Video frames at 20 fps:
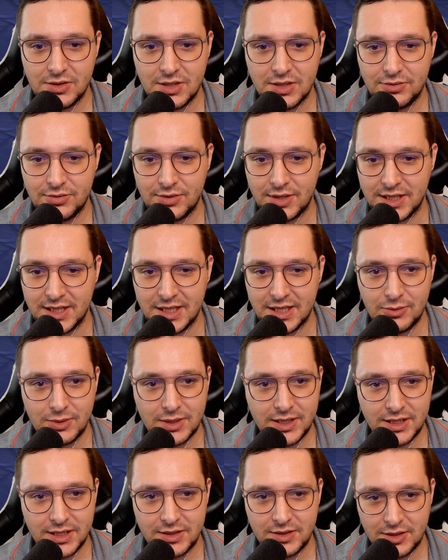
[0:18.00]
find
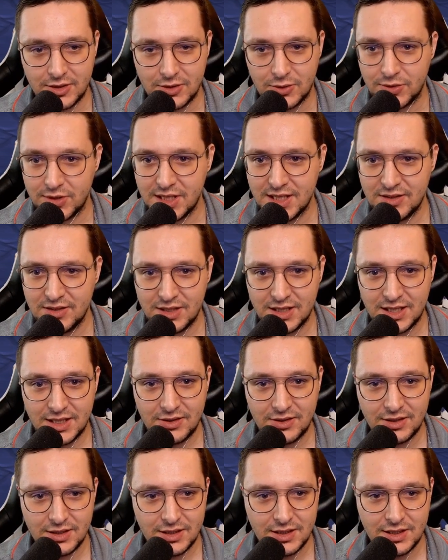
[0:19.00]
anywhere on the internet.
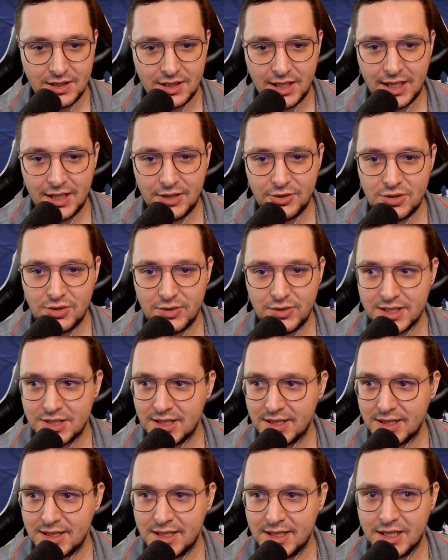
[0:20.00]
I'll show you
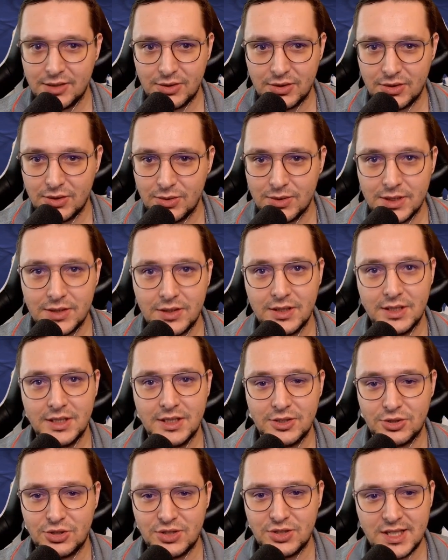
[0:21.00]
exactly how to do it,
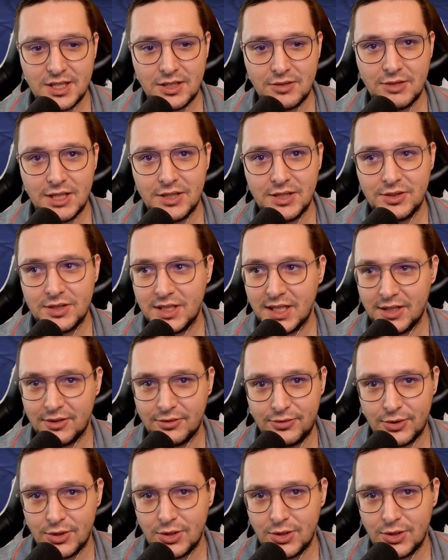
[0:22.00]
so stick around and follow